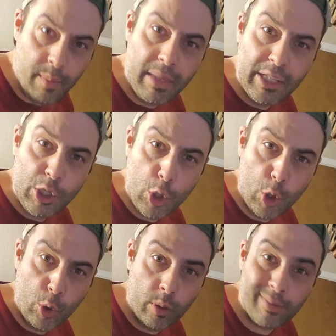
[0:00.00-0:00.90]
I miss
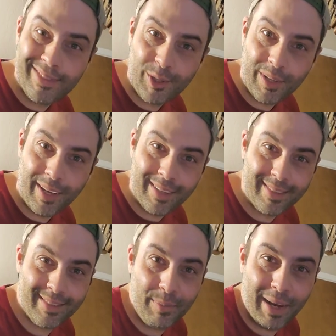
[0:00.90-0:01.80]
you. Good luck.
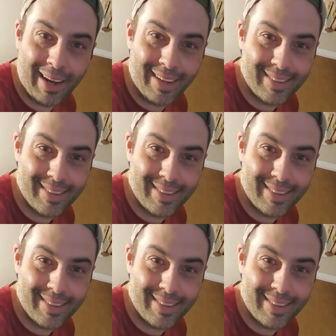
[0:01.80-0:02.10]
Bye.